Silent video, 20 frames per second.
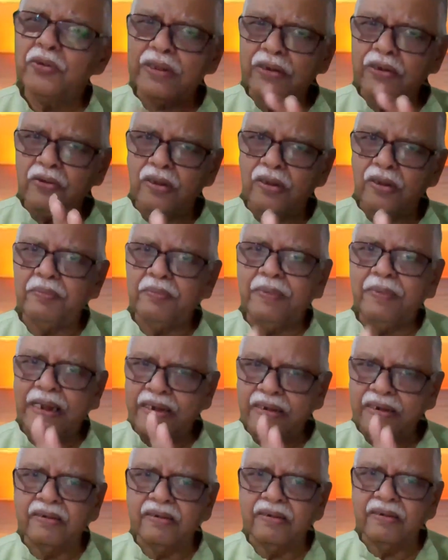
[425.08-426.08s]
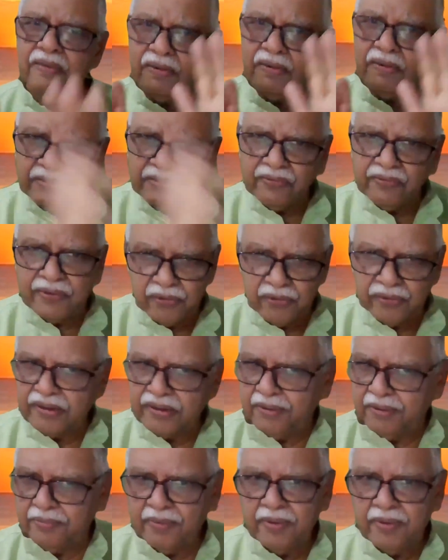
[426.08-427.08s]
you can call the planet itself as
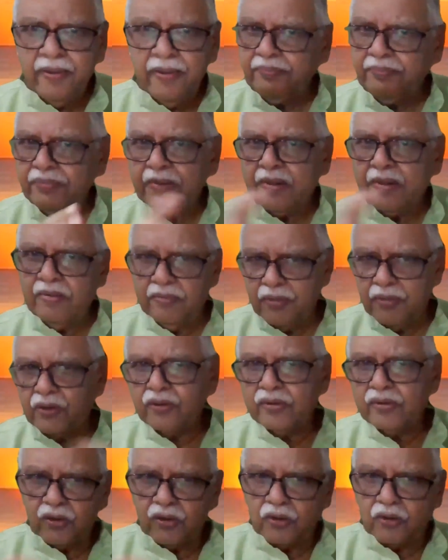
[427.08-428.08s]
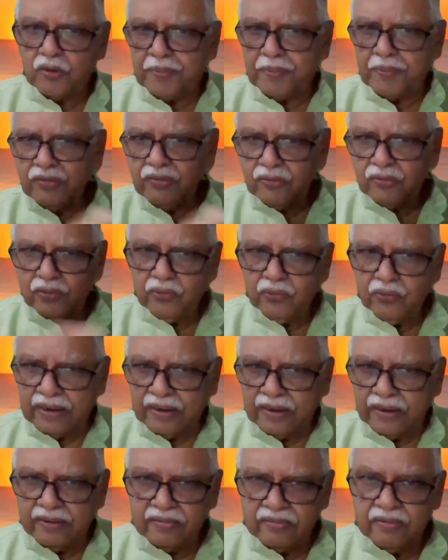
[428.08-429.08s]
Vargottama because it occupies two
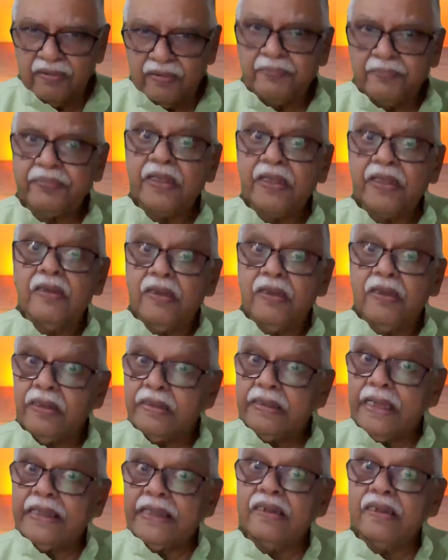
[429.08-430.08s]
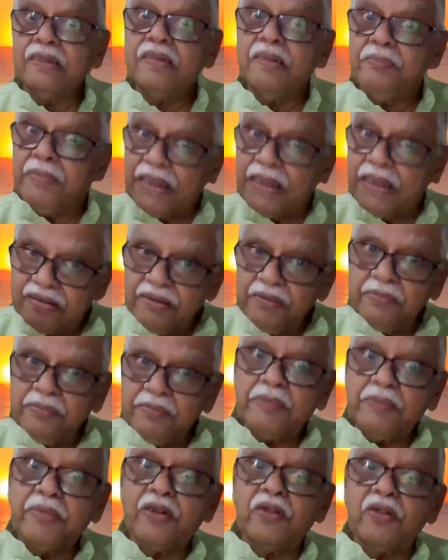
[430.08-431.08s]
Vargas, carrying the maximum
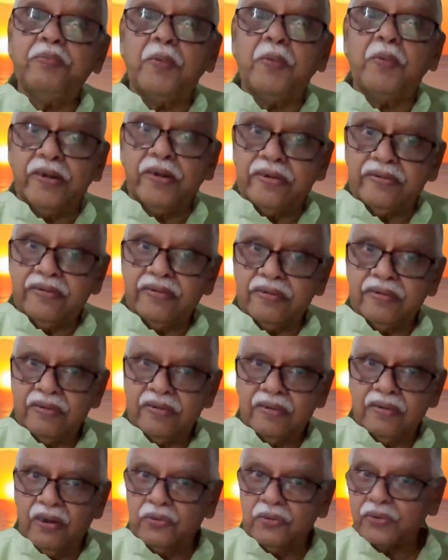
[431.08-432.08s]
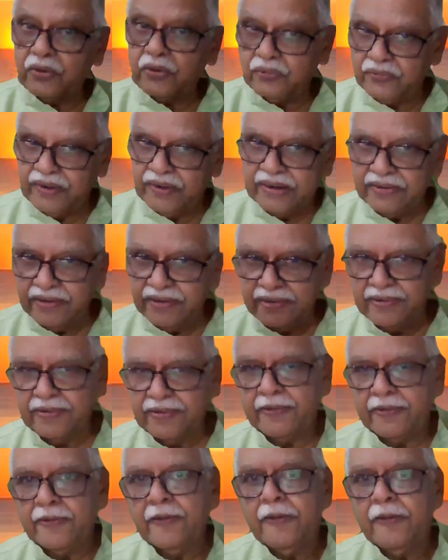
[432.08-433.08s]
number of points out of 20.
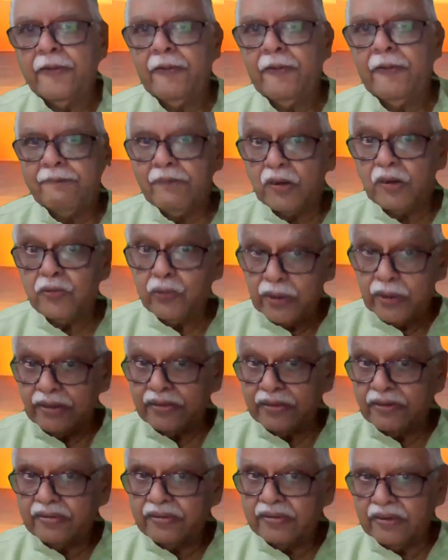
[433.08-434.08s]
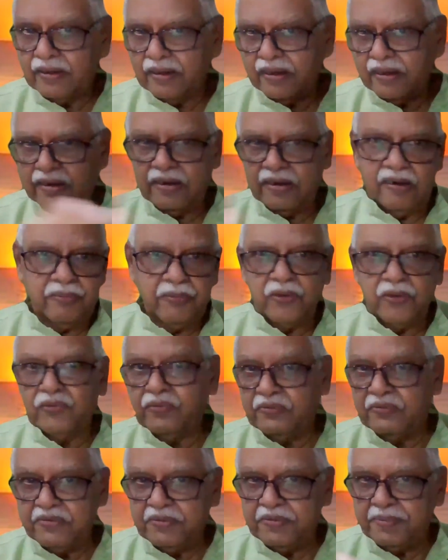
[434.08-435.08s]
Together, they are almost
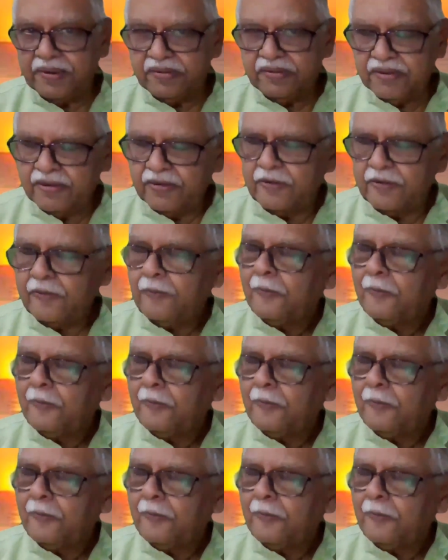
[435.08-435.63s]
50%.